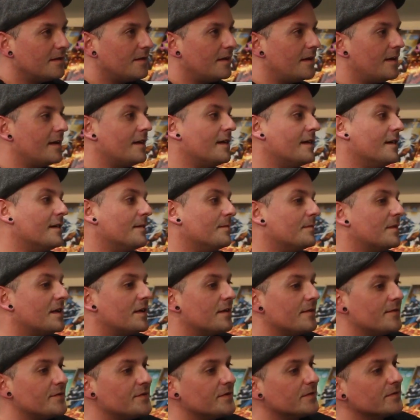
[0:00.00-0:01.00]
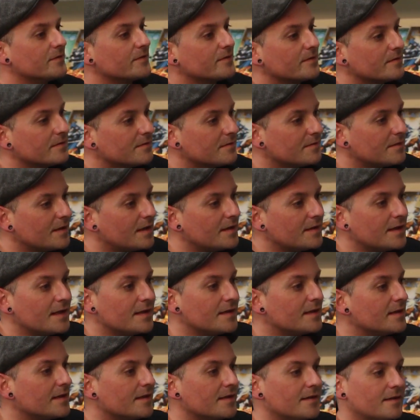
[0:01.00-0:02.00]
And I have children, and they
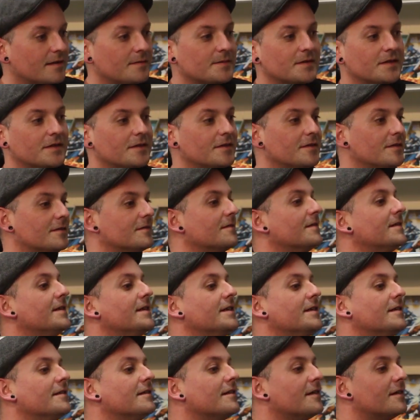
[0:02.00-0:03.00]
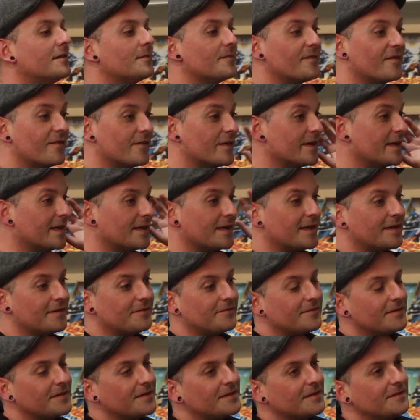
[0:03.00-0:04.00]
think I'm going to color it in, and I'm freaking out,
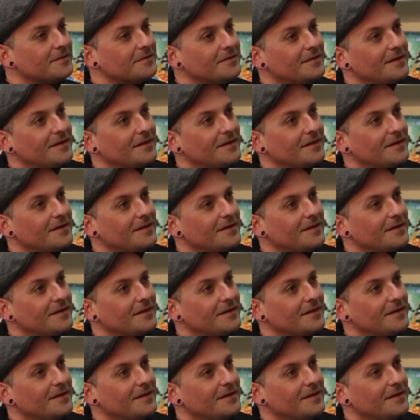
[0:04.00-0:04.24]
you know.